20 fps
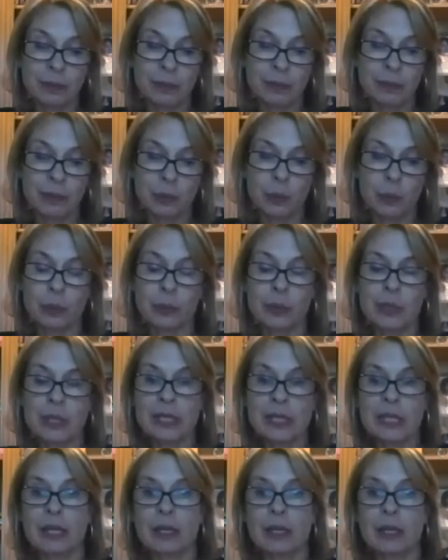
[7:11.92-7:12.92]
we were
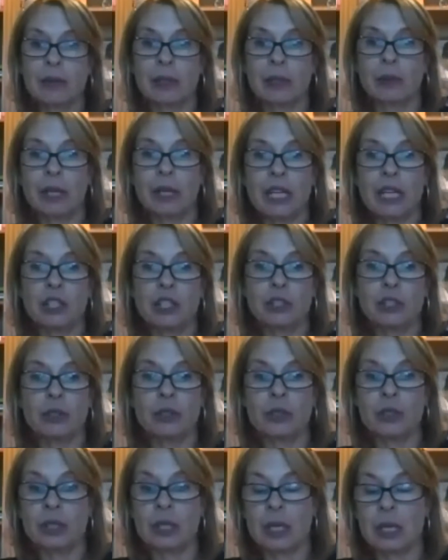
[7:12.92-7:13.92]
seeing
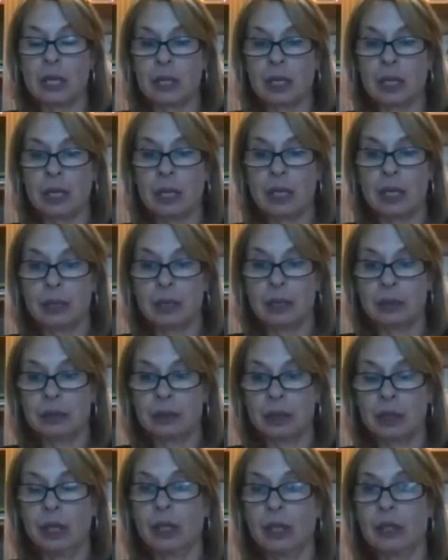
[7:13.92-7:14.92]
regulations and
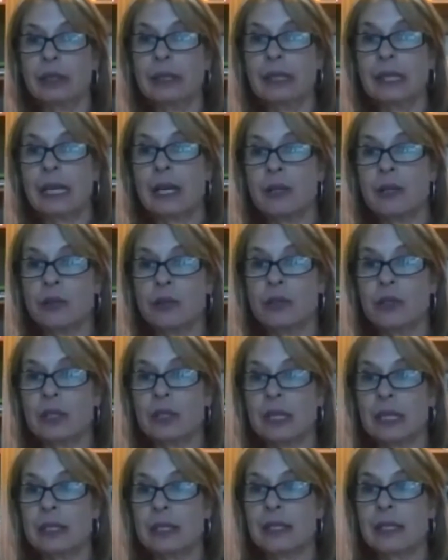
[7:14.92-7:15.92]
lockdowns
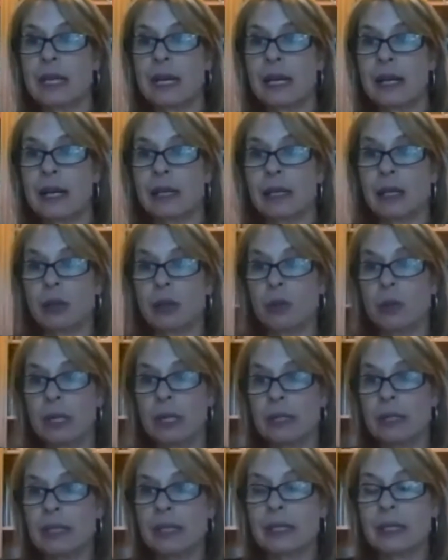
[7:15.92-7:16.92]
that started in
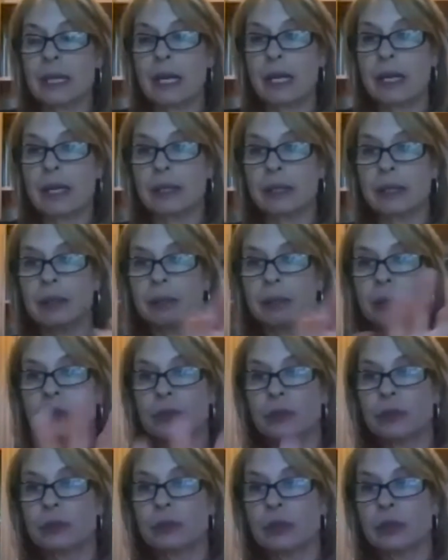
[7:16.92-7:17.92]
one state and then
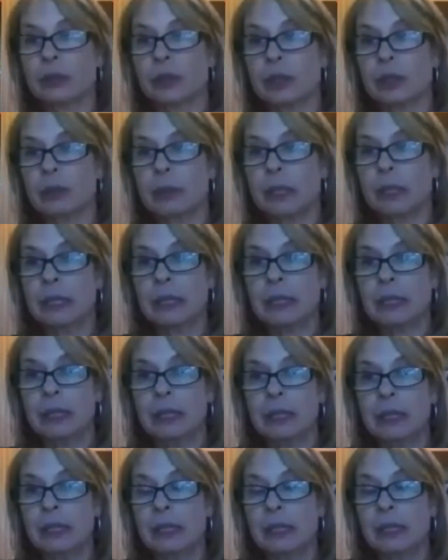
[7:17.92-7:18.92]
moved to the other one.
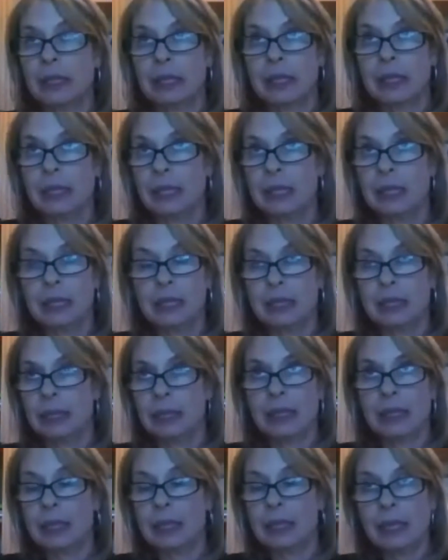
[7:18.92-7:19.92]
And
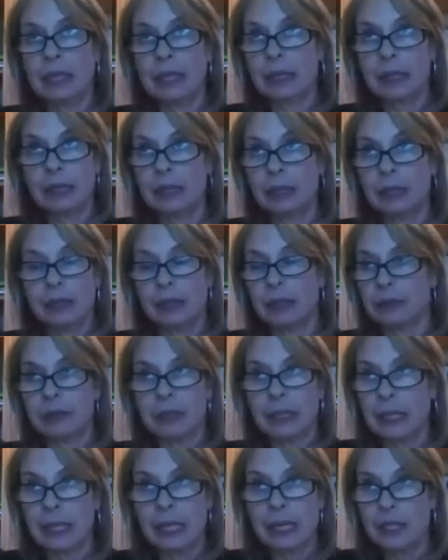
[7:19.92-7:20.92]
then clearly
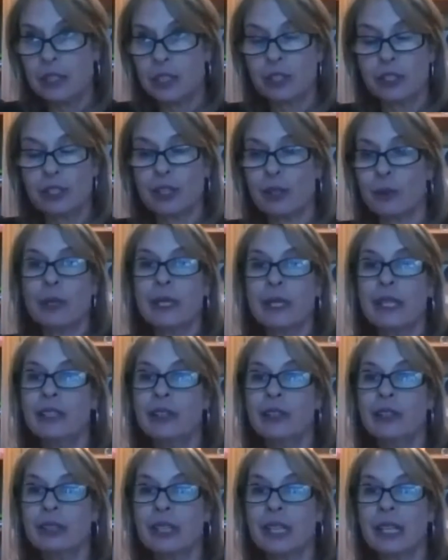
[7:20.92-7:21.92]
realized, you know, we need
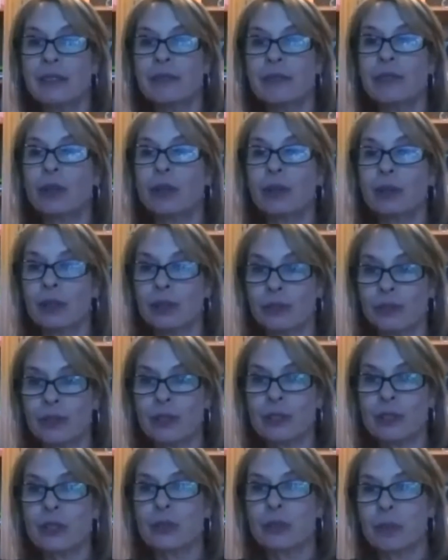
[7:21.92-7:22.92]
to give all of
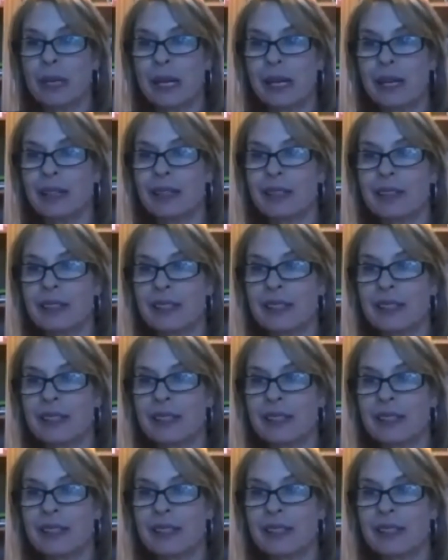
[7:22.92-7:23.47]
our suppliers,